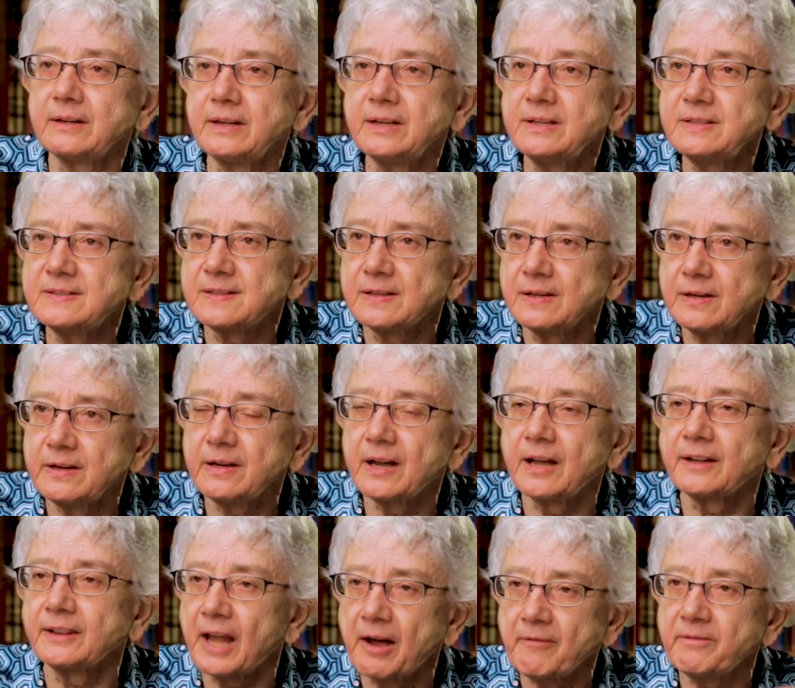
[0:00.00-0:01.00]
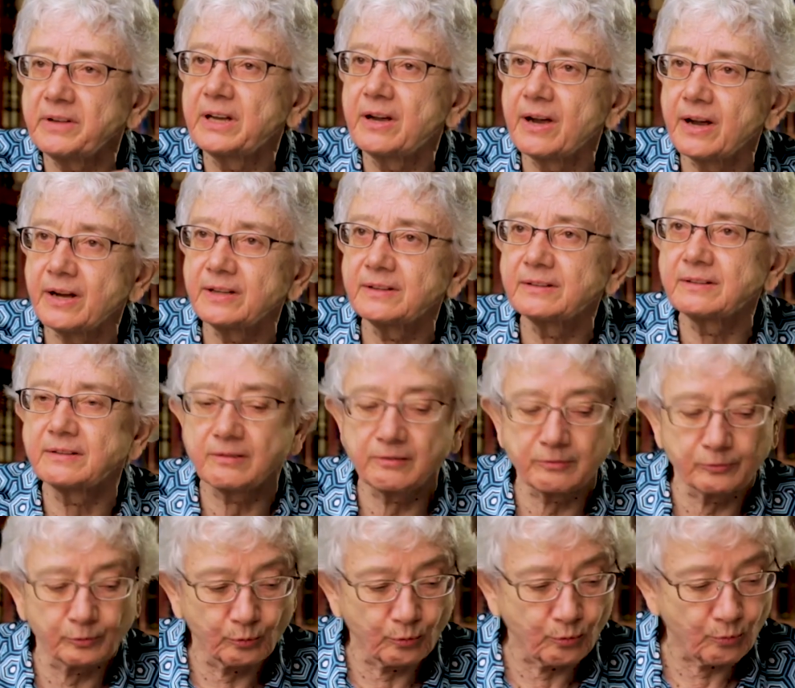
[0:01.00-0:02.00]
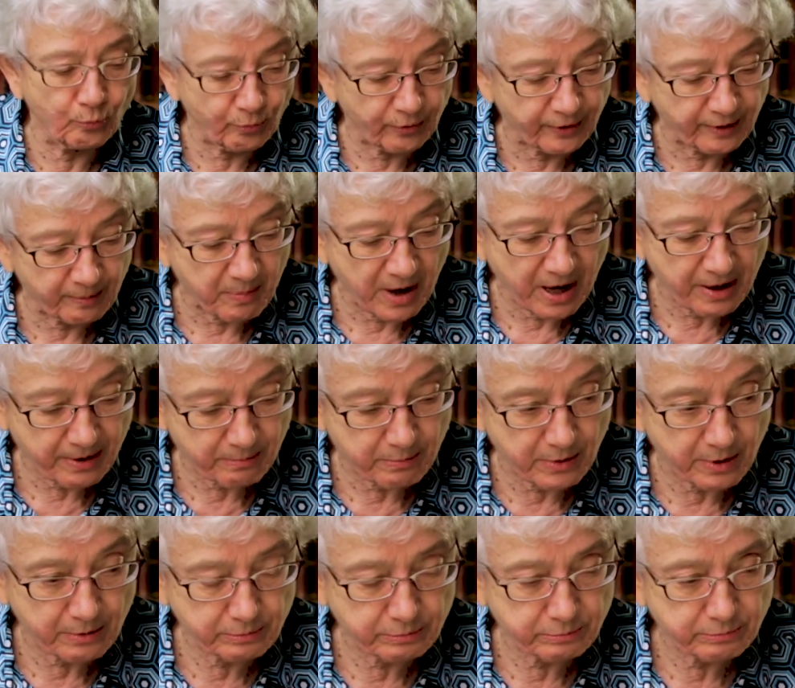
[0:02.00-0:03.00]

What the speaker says: easily and navigate through the Bible.